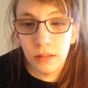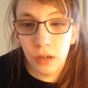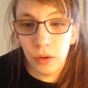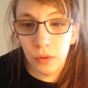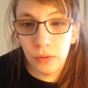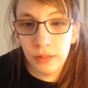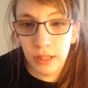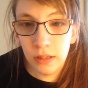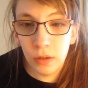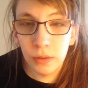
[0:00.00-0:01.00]
go
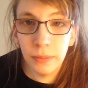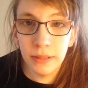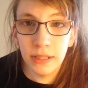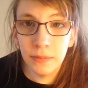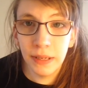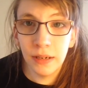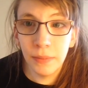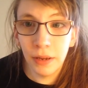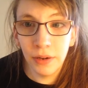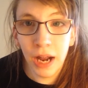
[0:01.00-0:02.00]
take the local bus and spend
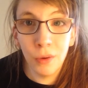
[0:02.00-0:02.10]
about an